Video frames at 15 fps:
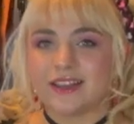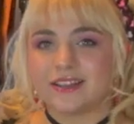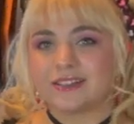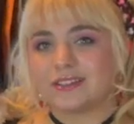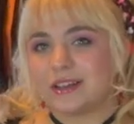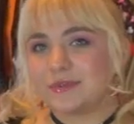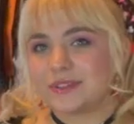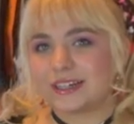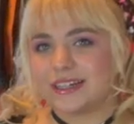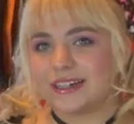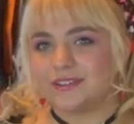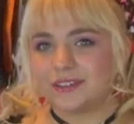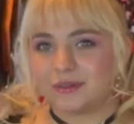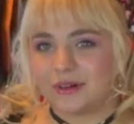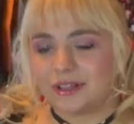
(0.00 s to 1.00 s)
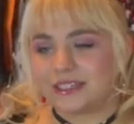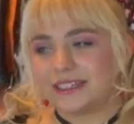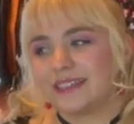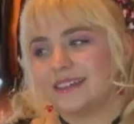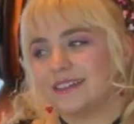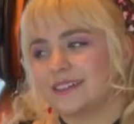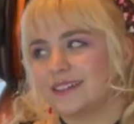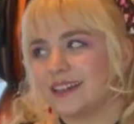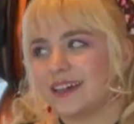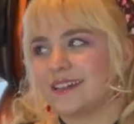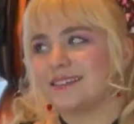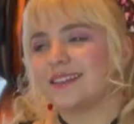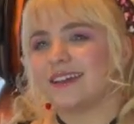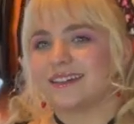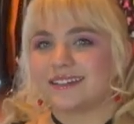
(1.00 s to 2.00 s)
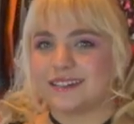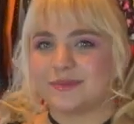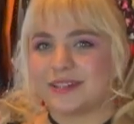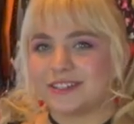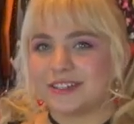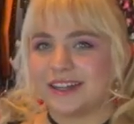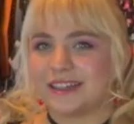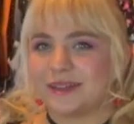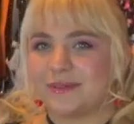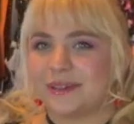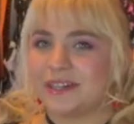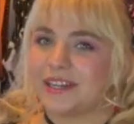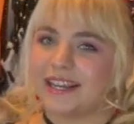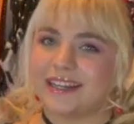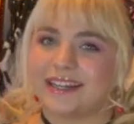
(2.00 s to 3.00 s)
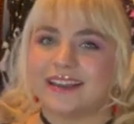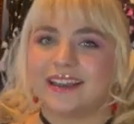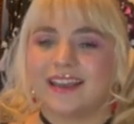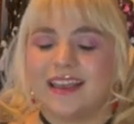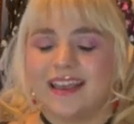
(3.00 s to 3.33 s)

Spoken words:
So I'm sorry if the quality kind of sucks. I'm gonna try to get better at it.